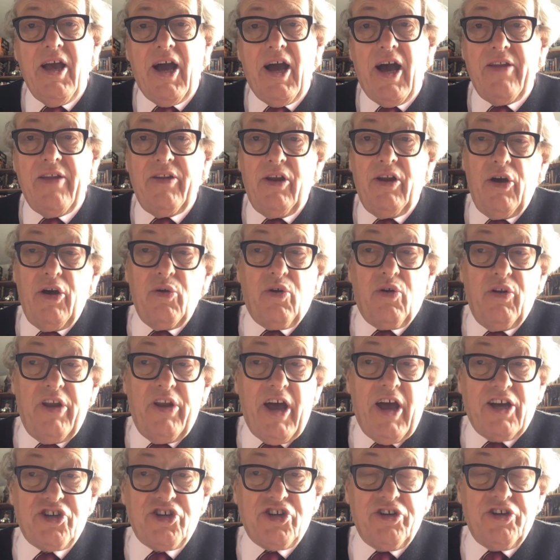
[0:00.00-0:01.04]
and the local
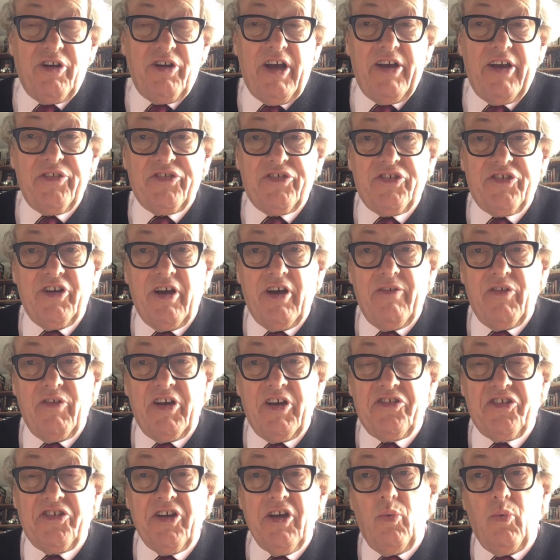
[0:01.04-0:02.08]
National Health
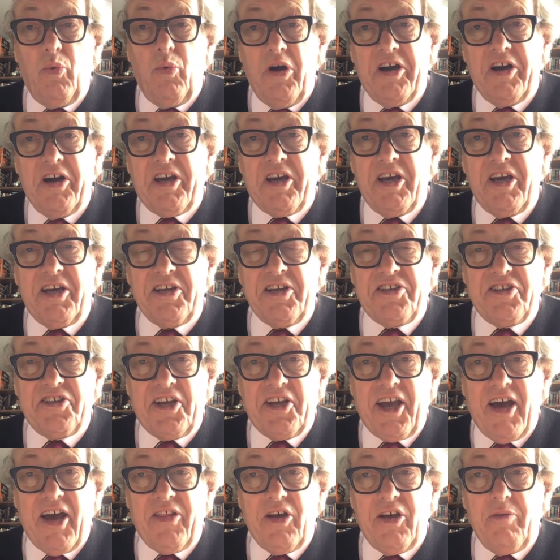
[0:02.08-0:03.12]
Service working
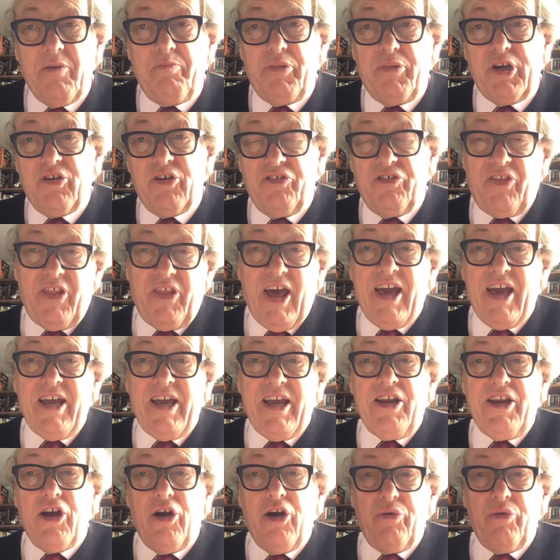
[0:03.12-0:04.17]
together because they
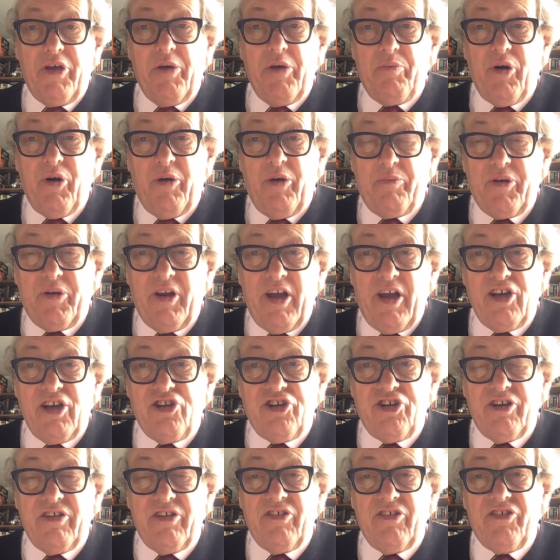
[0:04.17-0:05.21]
know their
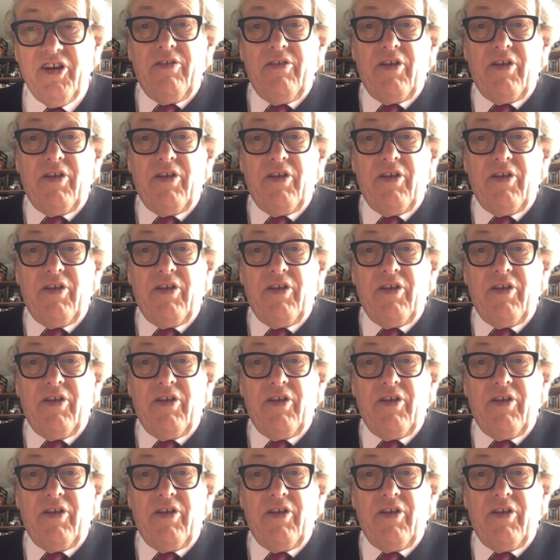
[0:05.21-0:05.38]
populations.